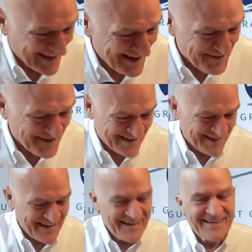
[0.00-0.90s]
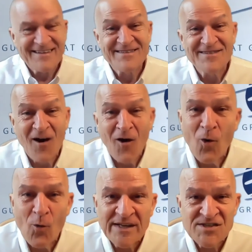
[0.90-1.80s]
I went,
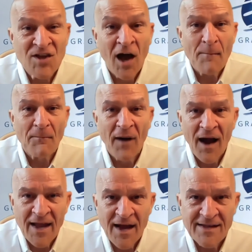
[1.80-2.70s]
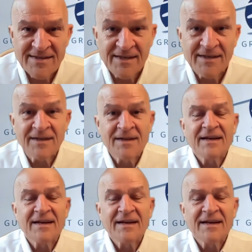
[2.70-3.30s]
no, it's not my idea.